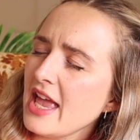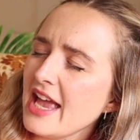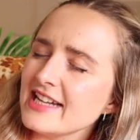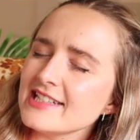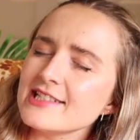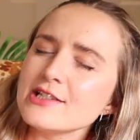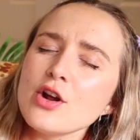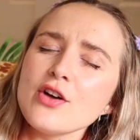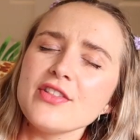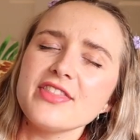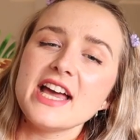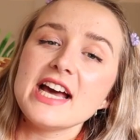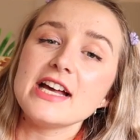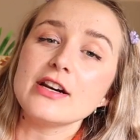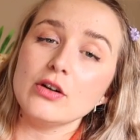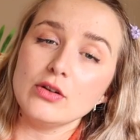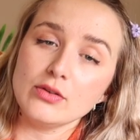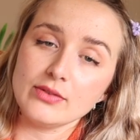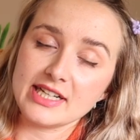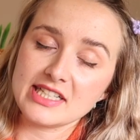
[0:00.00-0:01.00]
it's not
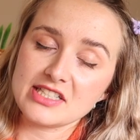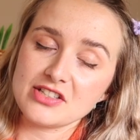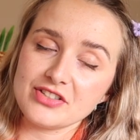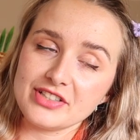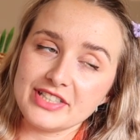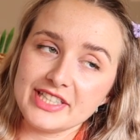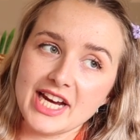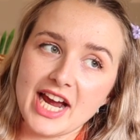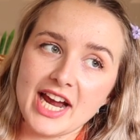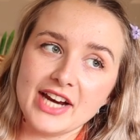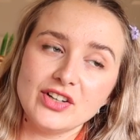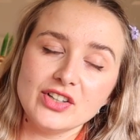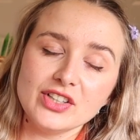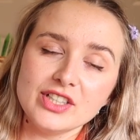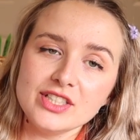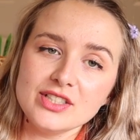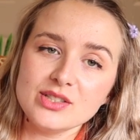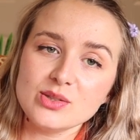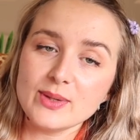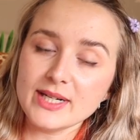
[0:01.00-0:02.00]
that old actually. I got
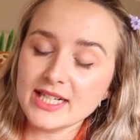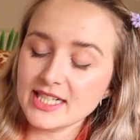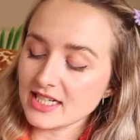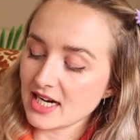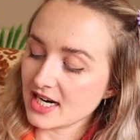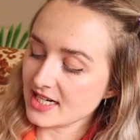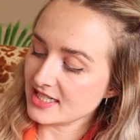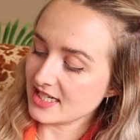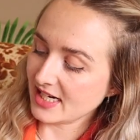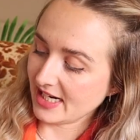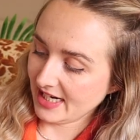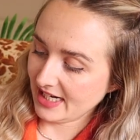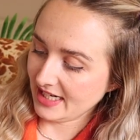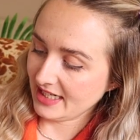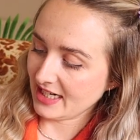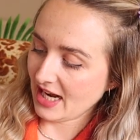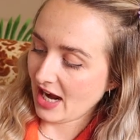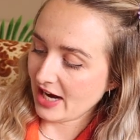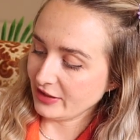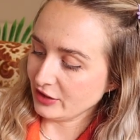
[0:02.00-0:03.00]
it in
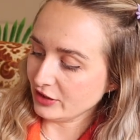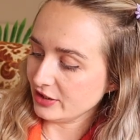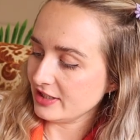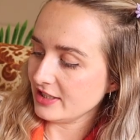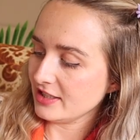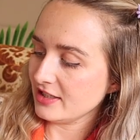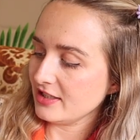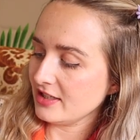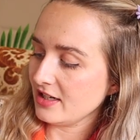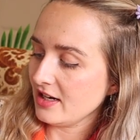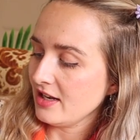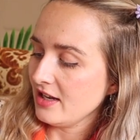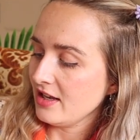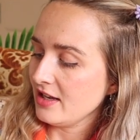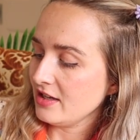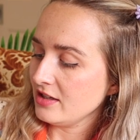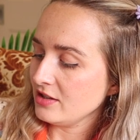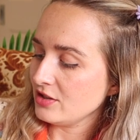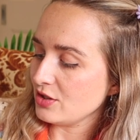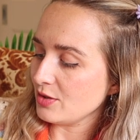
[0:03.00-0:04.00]
2019. I got it in
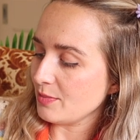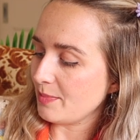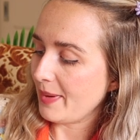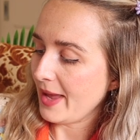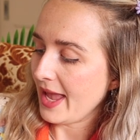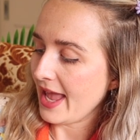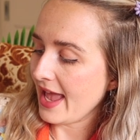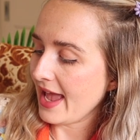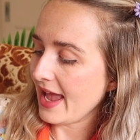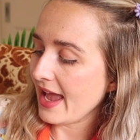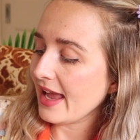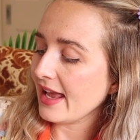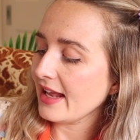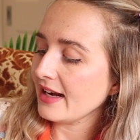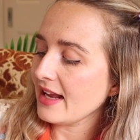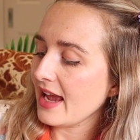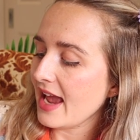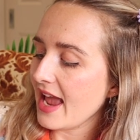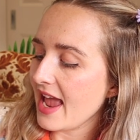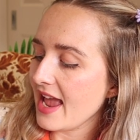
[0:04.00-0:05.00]

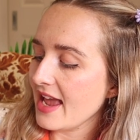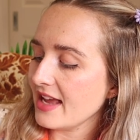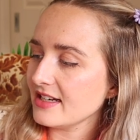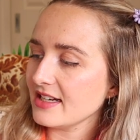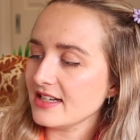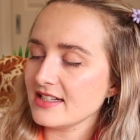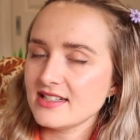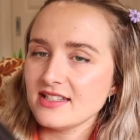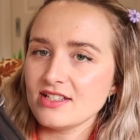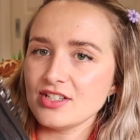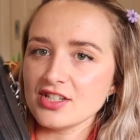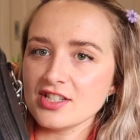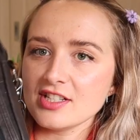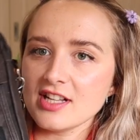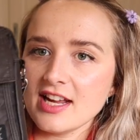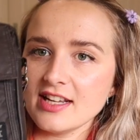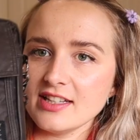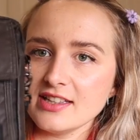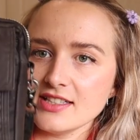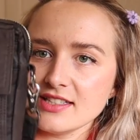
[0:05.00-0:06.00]
Japan, and it's just
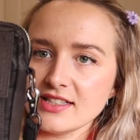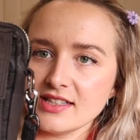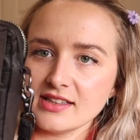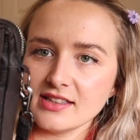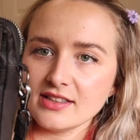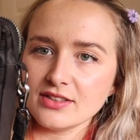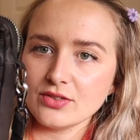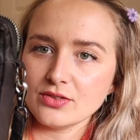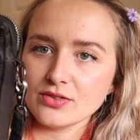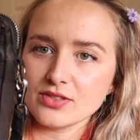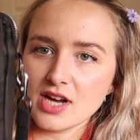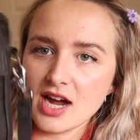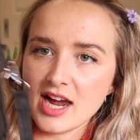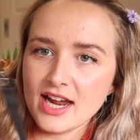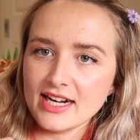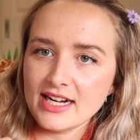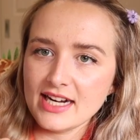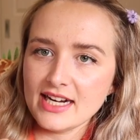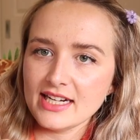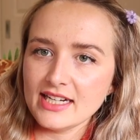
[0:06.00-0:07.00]
like this little
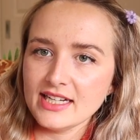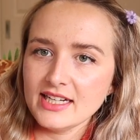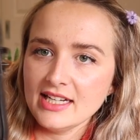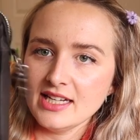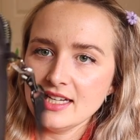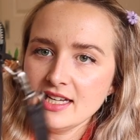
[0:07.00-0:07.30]
tiny